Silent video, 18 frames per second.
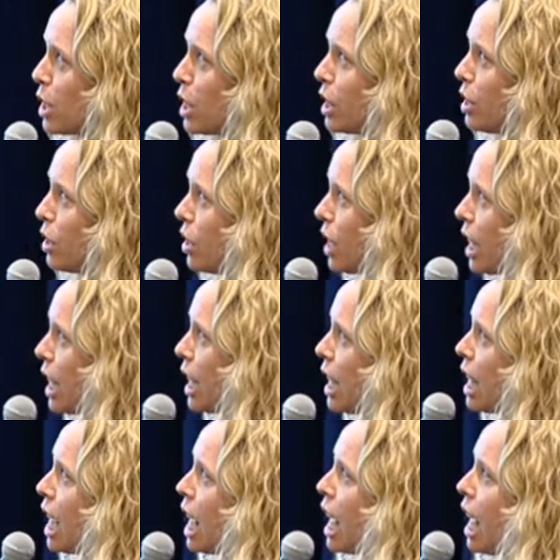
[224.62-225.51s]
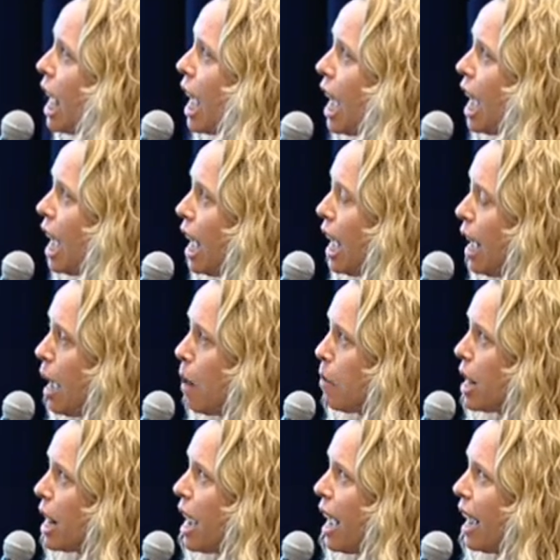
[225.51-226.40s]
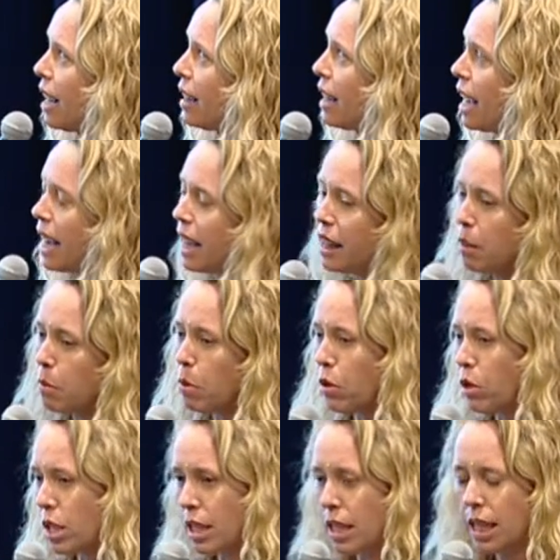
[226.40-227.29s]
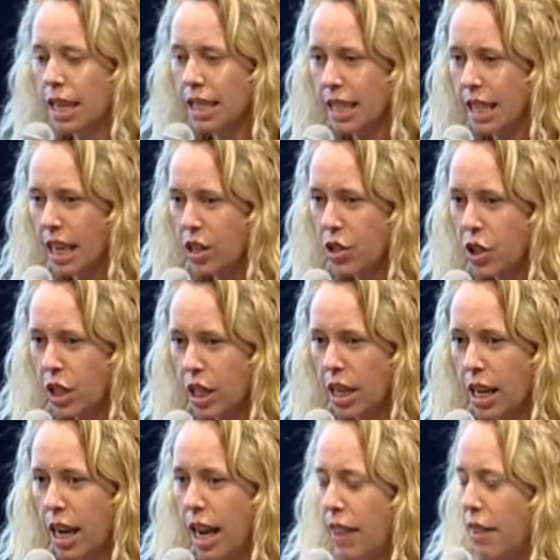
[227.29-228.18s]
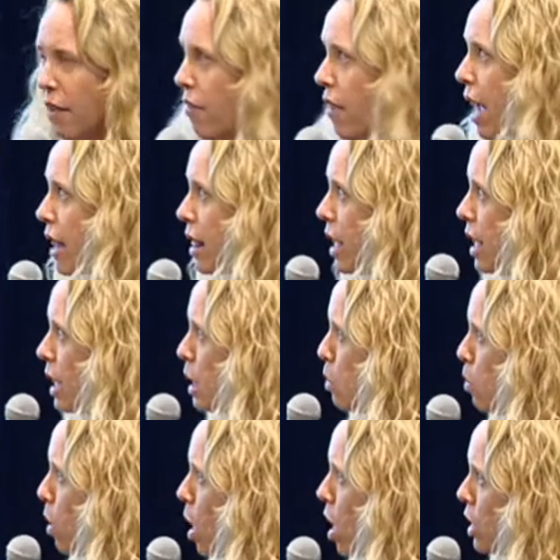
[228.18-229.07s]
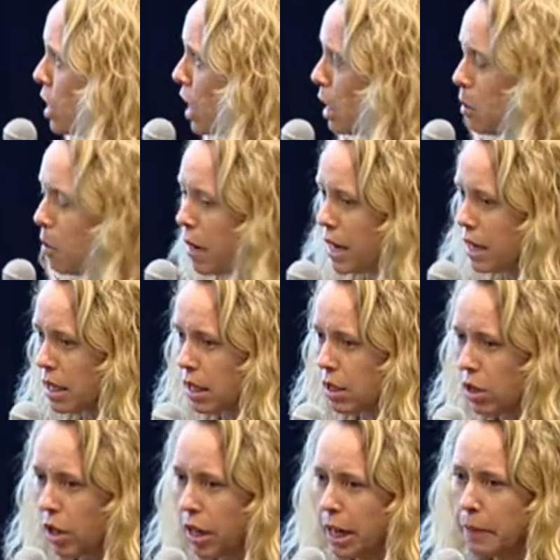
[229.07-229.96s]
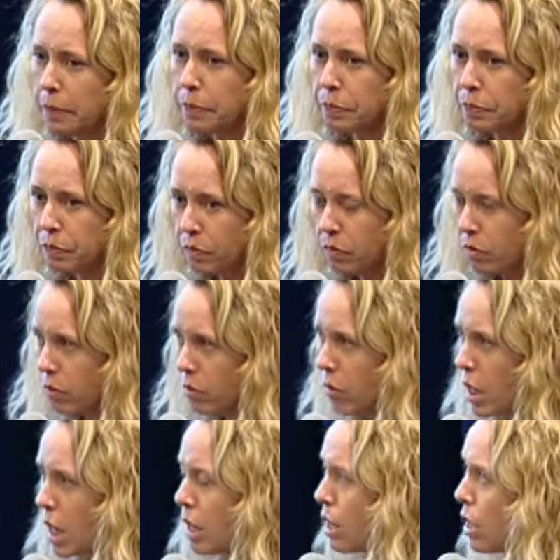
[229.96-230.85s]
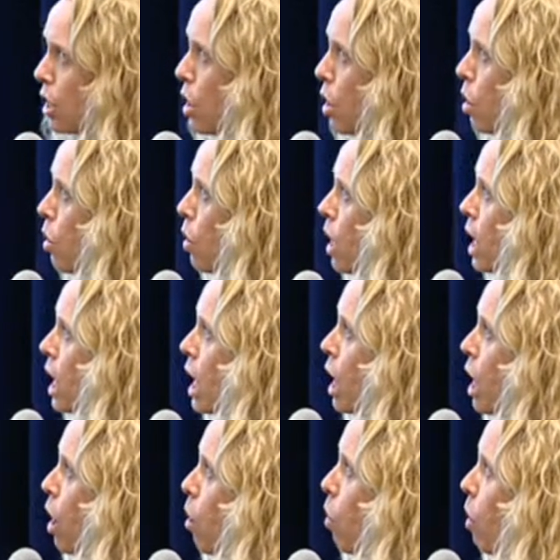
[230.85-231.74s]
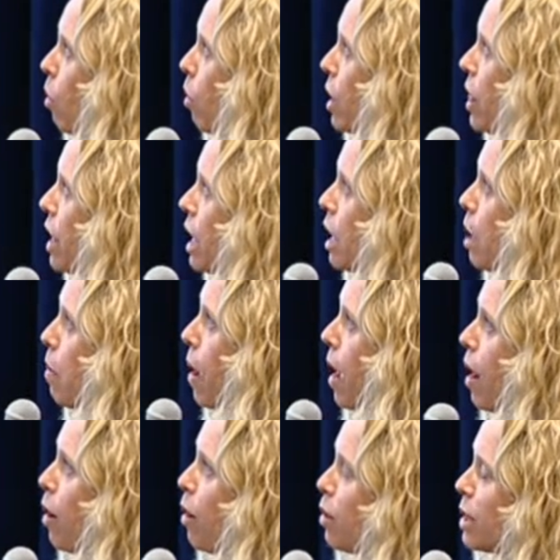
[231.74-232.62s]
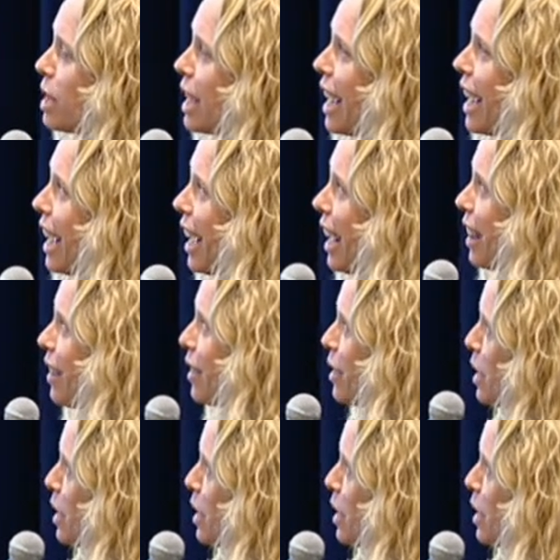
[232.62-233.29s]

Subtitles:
to learning, I'm going to highlight the personalization and the fact that it's project-based learning. So when we think about, there's